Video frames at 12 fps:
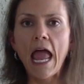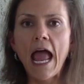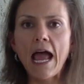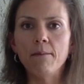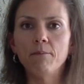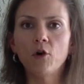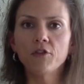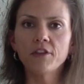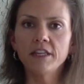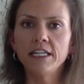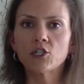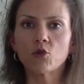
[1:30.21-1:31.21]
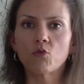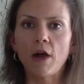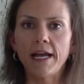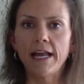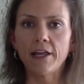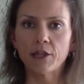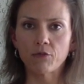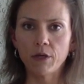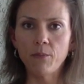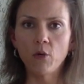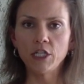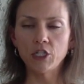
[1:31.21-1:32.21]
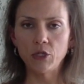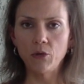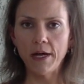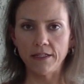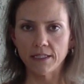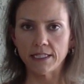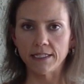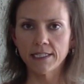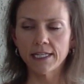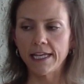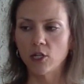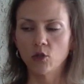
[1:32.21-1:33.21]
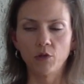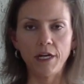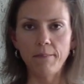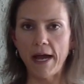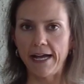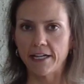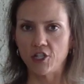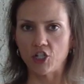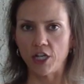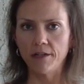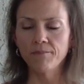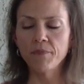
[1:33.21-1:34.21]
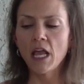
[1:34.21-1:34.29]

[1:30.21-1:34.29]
and both of these are right at 3.2 ounces, including packaging.